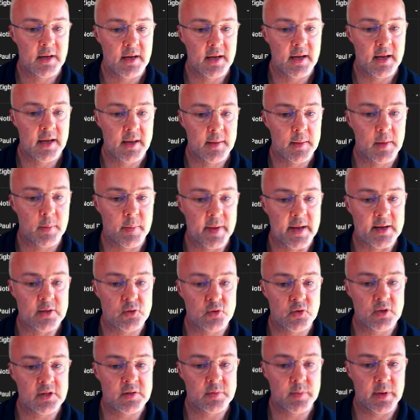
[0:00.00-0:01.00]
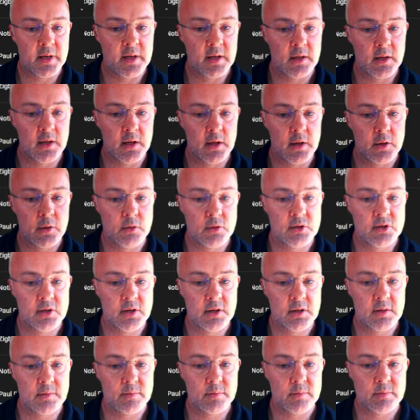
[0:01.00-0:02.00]
and the batteries being used
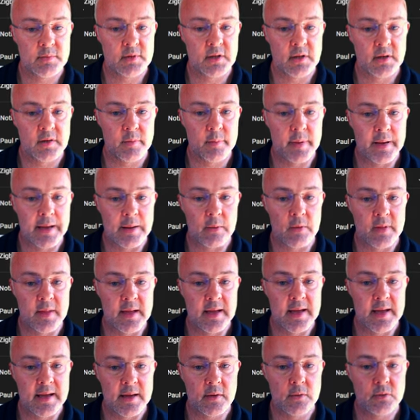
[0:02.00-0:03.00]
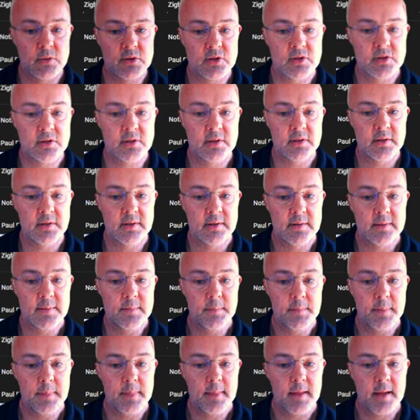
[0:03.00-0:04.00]
to kind of power the house.
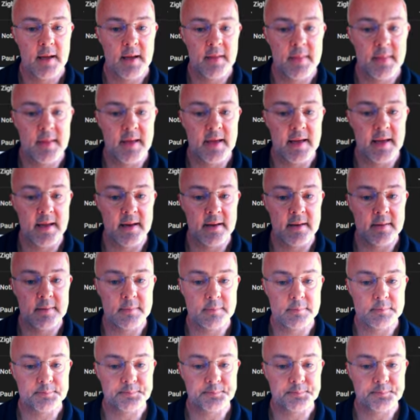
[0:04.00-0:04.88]
And then,